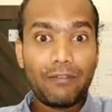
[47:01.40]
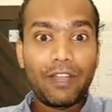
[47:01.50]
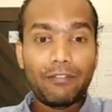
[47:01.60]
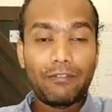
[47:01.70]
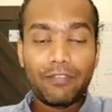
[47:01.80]

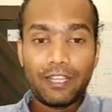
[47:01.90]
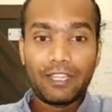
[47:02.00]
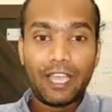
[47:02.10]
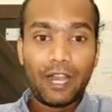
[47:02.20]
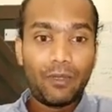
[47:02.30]
ever forget
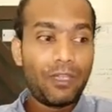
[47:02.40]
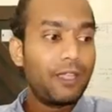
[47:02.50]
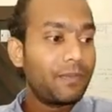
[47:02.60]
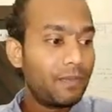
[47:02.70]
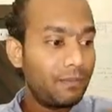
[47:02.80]
that, okay?
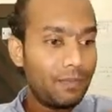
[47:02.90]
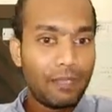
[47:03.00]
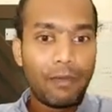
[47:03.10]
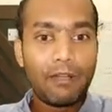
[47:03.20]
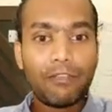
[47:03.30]
Be a
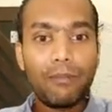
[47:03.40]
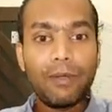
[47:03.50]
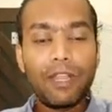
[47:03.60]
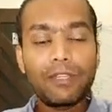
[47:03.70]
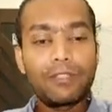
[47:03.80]
part of
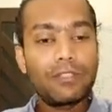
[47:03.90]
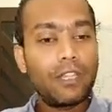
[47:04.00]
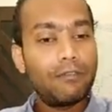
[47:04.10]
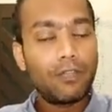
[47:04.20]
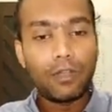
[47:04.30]
competitions.
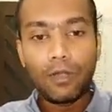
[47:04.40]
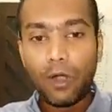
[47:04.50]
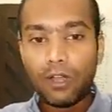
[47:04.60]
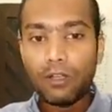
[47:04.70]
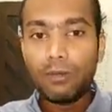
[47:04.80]
If you're
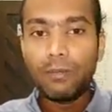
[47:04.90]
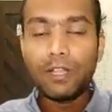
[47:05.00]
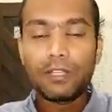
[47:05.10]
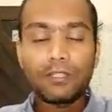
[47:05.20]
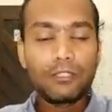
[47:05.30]
not in
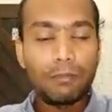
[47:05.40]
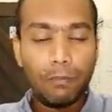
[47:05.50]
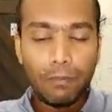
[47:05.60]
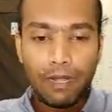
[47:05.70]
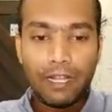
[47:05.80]
competitions,
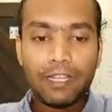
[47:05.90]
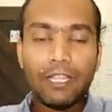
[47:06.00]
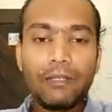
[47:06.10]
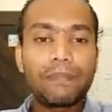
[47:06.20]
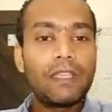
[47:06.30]
build a
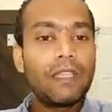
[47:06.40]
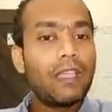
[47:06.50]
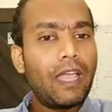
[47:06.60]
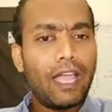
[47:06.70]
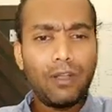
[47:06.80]
team.
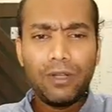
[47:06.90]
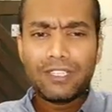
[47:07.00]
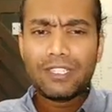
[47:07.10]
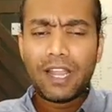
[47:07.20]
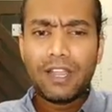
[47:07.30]
I know it's
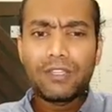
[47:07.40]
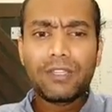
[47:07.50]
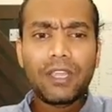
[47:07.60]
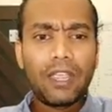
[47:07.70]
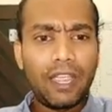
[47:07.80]

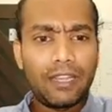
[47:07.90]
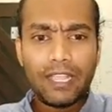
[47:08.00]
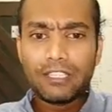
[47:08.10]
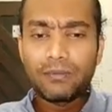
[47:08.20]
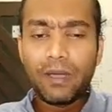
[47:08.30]
challenging. It
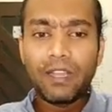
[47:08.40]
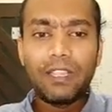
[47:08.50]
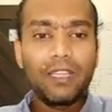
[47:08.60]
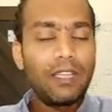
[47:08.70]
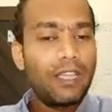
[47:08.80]
takes
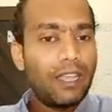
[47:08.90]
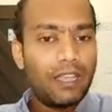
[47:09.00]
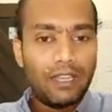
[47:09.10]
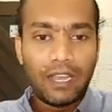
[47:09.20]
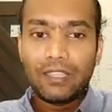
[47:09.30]
money.
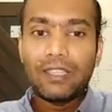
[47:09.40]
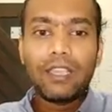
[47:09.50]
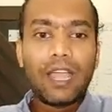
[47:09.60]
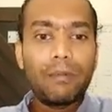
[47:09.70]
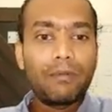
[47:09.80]
Nothing can
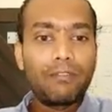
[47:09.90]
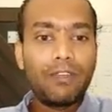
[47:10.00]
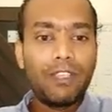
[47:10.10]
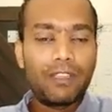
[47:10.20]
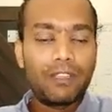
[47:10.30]
happen
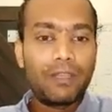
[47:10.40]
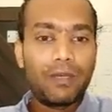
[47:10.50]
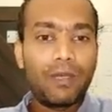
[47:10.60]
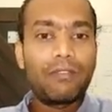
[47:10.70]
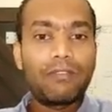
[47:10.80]
free.
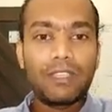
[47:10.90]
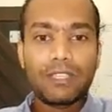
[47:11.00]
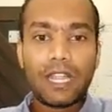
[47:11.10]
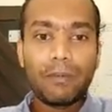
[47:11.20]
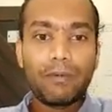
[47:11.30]
If things
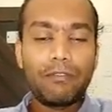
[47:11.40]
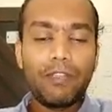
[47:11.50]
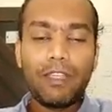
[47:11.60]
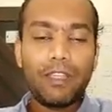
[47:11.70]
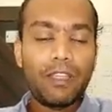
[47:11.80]
can happen
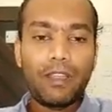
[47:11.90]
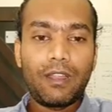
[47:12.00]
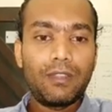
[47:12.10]
free and